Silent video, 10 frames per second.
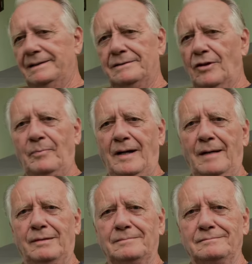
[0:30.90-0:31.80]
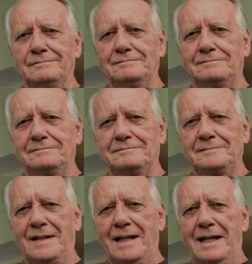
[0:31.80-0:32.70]
No problem.
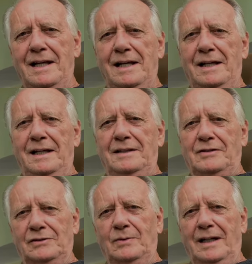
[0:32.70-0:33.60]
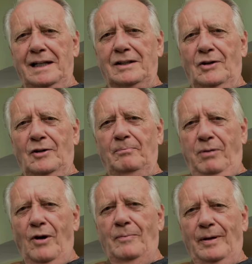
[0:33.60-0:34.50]
Just what I call
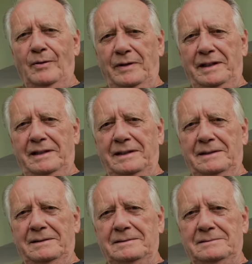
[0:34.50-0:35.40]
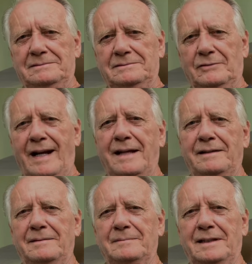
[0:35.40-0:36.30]
potpourri.
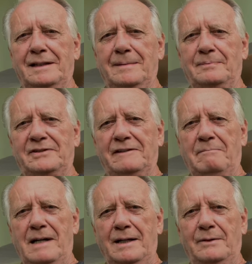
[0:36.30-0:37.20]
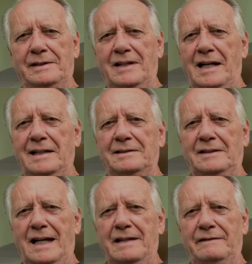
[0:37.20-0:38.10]
Random clips of my retired
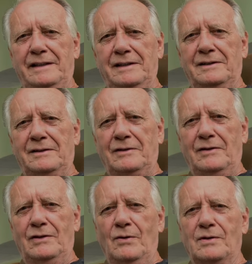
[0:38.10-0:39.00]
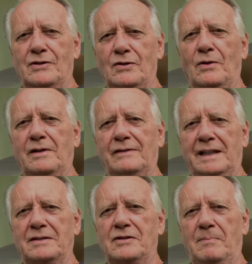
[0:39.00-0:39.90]
life here on the north shore of
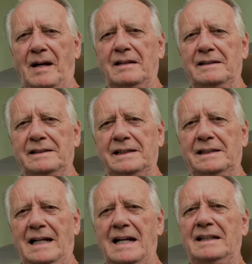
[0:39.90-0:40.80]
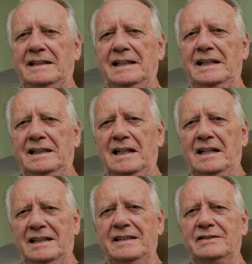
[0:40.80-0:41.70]
Lake Chapala in Ajijic,
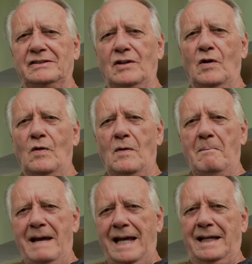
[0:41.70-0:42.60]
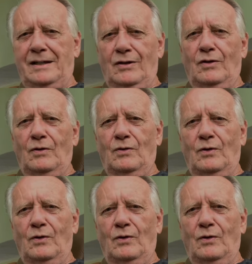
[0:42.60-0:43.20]
Jalisco, Mexico.